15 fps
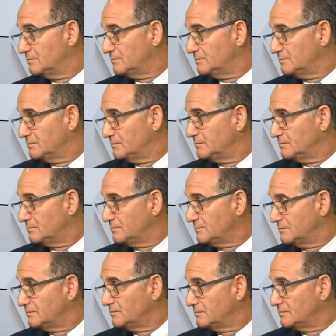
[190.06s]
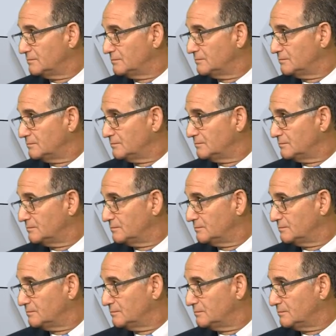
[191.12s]

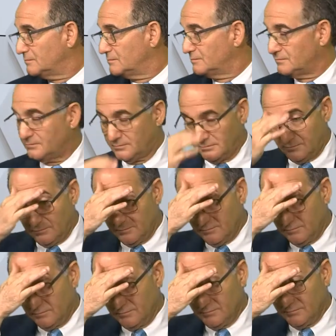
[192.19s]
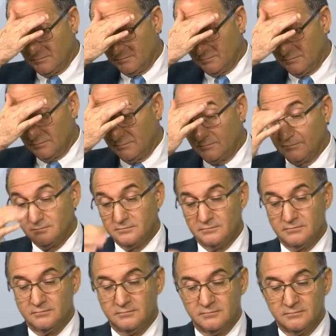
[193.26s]

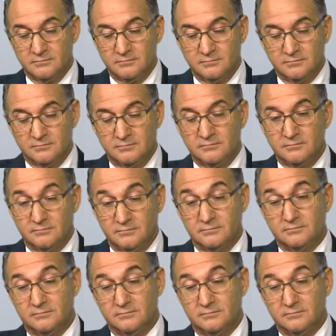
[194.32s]
(not speaking)